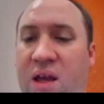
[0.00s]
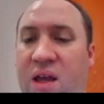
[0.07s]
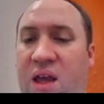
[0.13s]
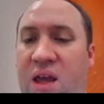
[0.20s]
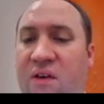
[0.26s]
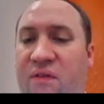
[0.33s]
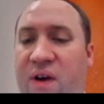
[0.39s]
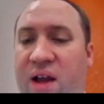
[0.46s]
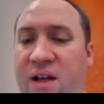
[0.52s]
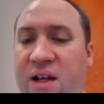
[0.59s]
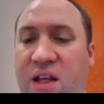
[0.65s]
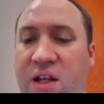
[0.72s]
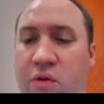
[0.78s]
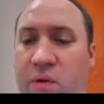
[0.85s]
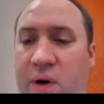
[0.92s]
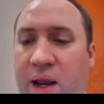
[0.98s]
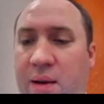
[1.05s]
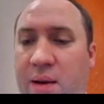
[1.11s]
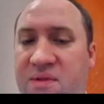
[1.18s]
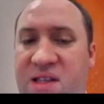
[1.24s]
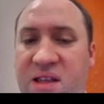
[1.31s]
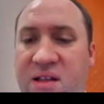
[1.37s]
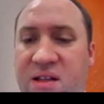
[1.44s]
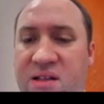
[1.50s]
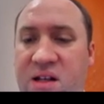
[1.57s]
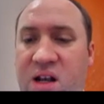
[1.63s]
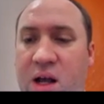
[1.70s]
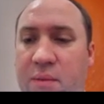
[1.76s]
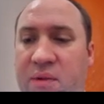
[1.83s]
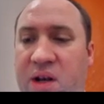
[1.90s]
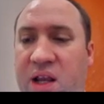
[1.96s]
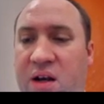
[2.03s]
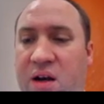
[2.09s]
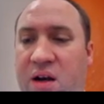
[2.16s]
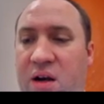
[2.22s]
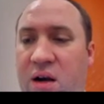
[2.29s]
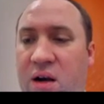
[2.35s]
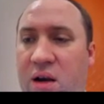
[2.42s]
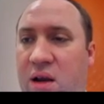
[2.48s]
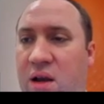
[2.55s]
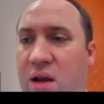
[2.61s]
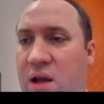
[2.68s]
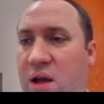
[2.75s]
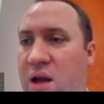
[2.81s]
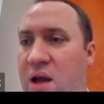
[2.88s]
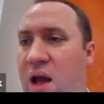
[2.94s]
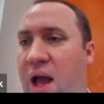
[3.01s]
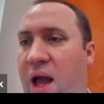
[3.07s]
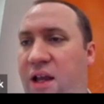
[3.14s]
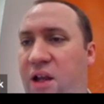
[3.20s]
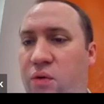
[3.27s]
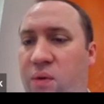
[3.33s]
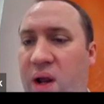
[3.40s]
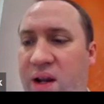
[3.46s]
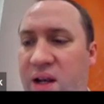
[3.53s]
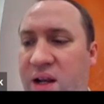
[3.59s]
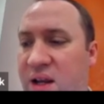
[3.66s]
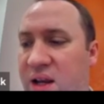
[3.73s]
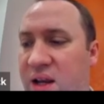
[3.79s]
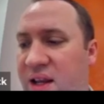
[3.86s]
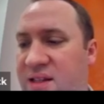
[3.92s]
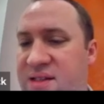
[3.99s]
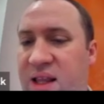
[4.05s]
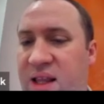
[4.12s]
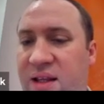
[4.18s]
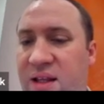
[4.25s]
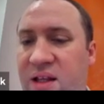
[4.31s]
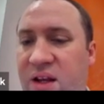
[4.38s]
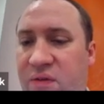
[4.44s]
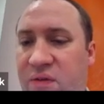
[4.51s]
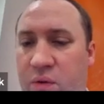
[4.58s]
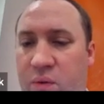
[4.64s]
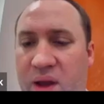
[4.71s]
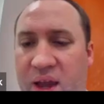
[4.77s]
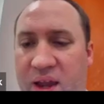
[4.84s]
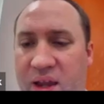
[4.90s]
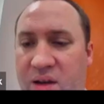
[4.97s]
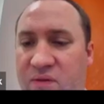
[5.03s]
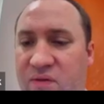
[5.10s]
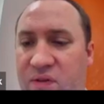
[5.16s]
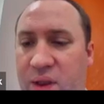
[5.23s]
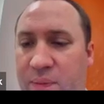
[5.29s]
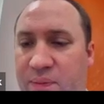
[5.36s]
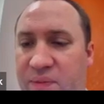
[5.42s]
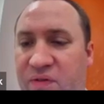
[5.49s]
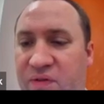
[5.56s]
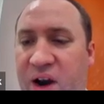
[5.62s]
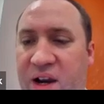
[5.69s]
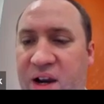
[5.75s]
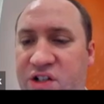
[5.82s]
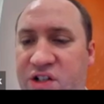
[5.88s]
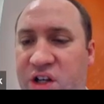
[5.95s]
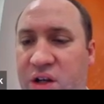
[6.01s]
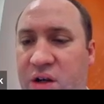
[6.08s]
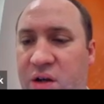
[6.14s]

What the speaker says: If I need grams in the denominator, I can write it in a slightly different way. I can flip the fraction.